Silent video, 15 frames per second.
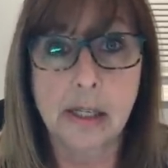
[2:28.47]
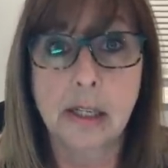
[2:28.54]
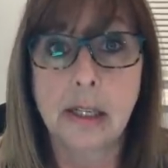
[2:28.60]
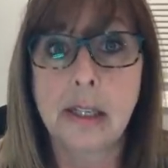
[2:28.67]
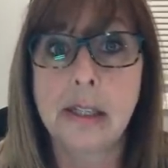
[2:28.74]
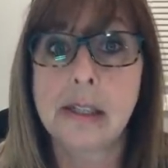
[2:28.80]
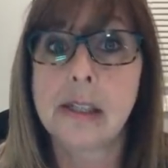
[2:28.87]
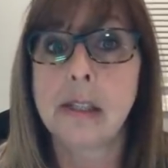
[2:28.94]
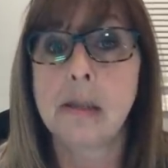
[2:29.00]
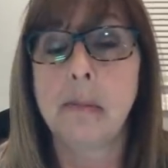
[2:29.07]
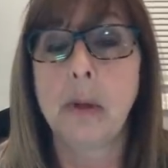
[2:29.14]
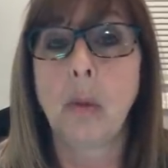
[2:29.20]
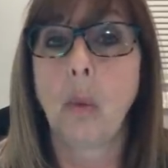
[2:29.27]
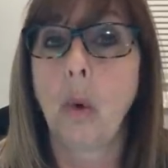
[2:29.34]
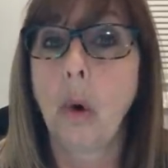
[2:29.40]
and it needs to
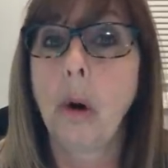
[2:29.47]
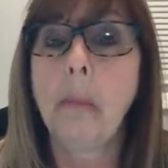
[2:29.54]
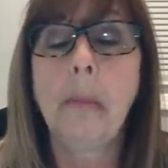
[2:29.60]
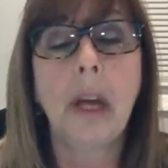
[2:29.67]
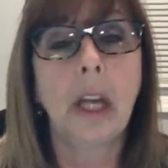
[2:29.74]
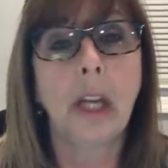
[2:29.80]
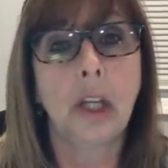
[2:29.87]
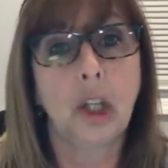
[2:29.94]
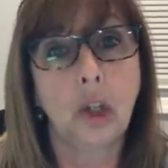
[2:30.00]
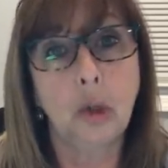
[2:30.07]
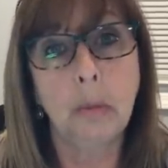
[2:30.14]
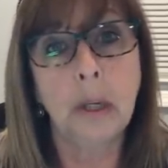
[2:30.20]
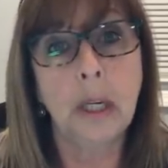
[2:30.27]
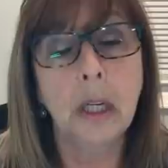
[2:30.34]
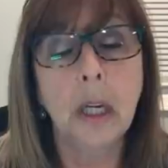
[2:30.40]
be warm and
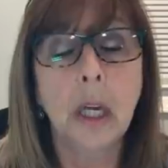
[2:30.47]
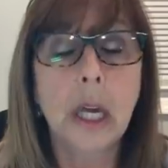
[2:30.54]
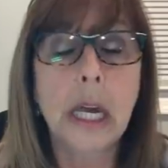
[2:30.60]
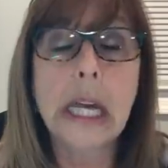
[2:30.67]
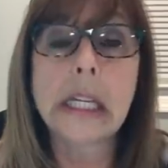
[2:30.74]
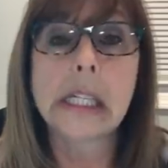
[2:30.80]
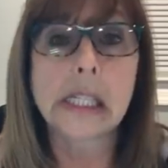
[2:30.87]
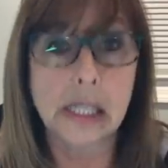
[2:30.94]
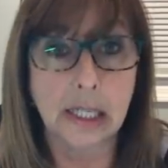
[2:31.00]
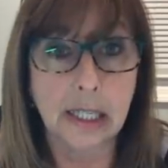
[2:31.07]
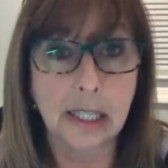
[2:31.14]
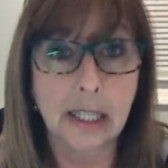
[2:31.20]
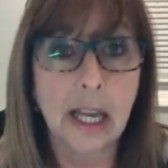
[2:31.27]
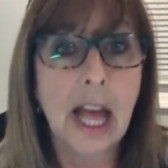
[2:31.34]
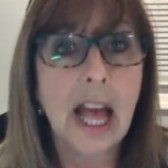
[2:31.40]
humid and
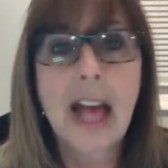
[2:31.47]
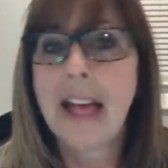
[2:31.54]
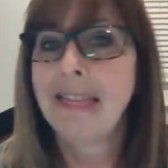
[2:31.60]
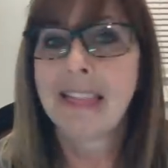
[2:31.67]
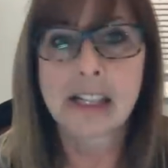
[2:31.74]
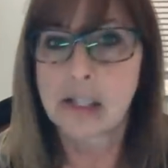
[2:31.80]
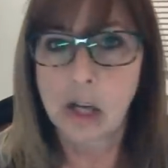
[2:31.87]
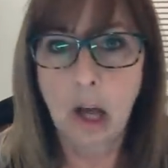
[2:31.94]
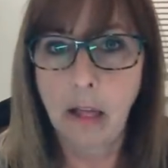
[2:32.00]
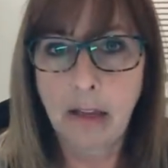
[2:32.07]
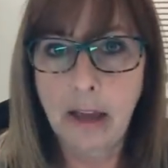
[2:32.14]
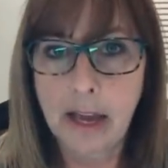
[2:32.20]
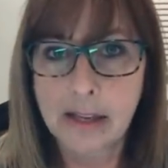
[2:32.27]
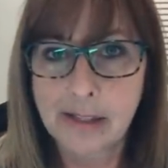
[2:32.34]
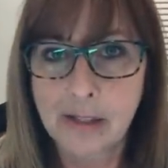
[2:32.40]
sunny. That's all
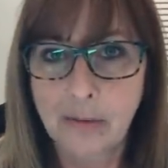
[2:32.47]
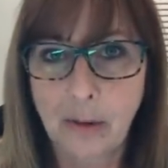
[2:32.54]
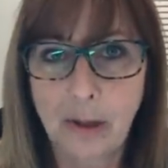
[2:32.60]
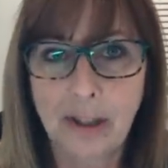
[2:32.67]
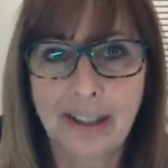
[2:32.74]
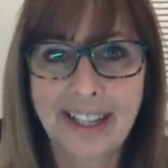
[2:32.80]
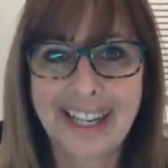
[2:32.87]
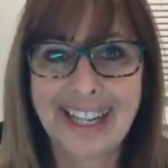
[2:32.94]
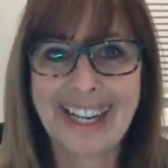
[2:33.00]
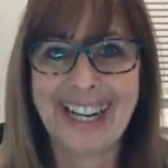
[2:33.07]
I ask for.